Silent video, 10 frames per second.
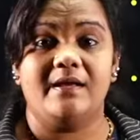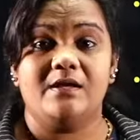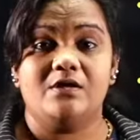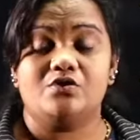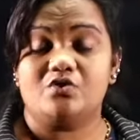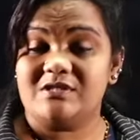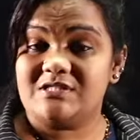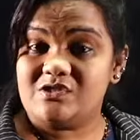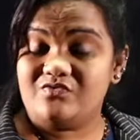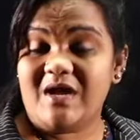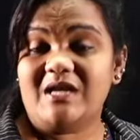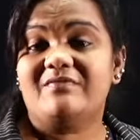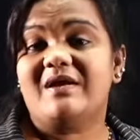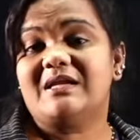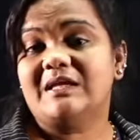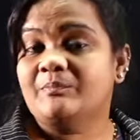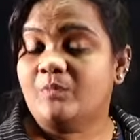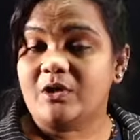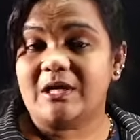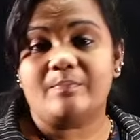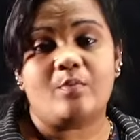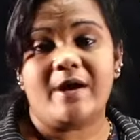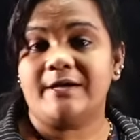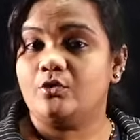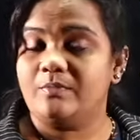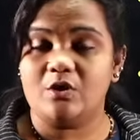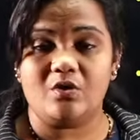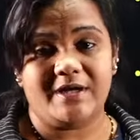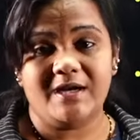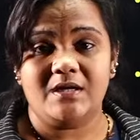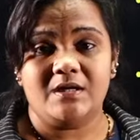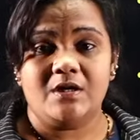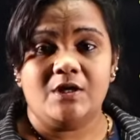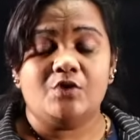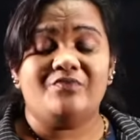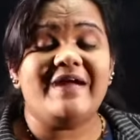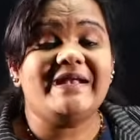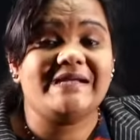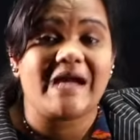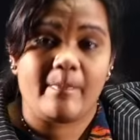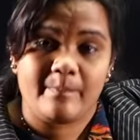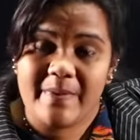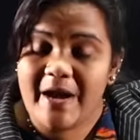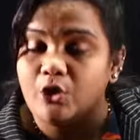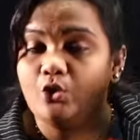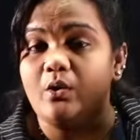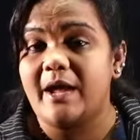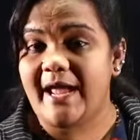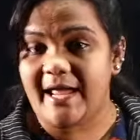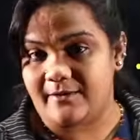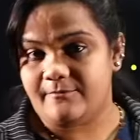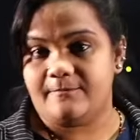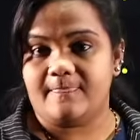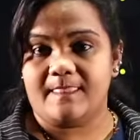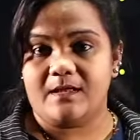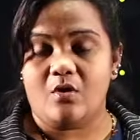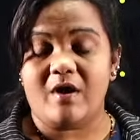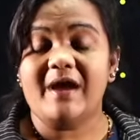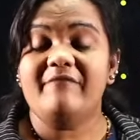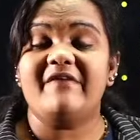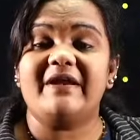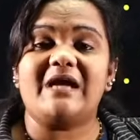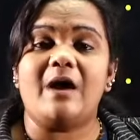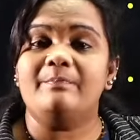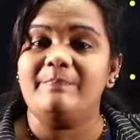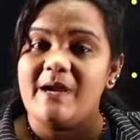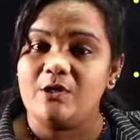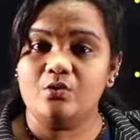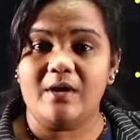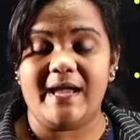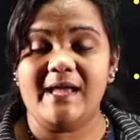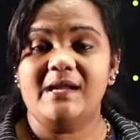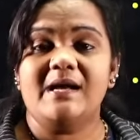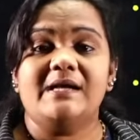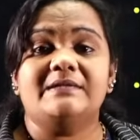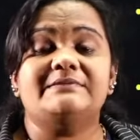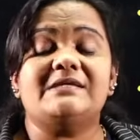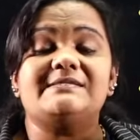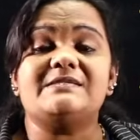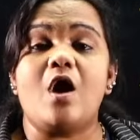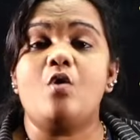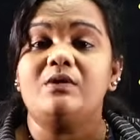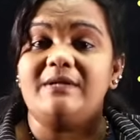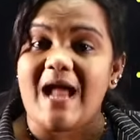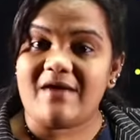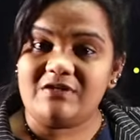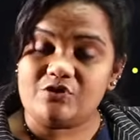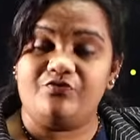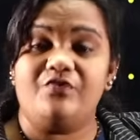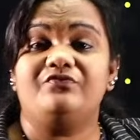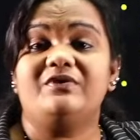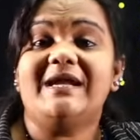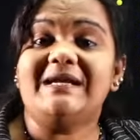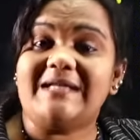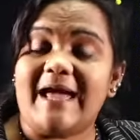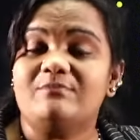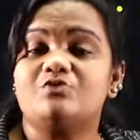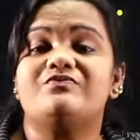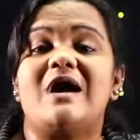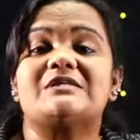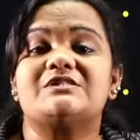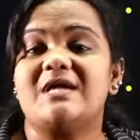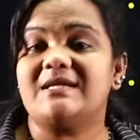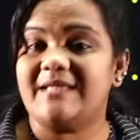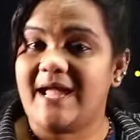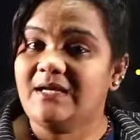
So this is very, very important point to be noted. When compared to air, okay, when compared to air, the sound travels 15 times faster than